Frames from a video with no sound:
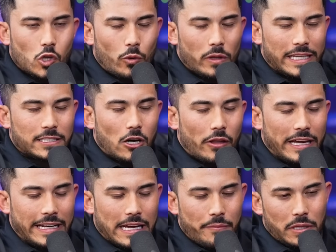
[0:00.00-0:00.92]
So we'll link to all
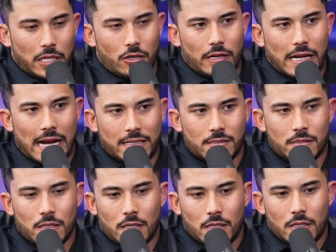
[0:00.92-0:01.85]
that down below,
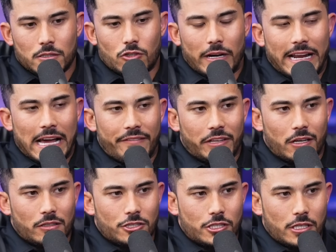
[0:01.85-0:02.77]
guys. It's great having you
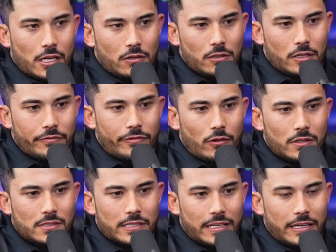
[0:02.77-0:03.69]
on the show. Looking forward
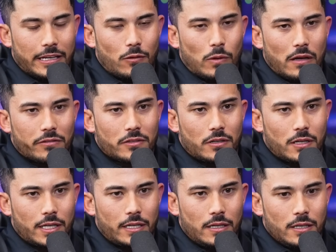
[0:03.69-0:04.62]
to seeing you at WealthCon.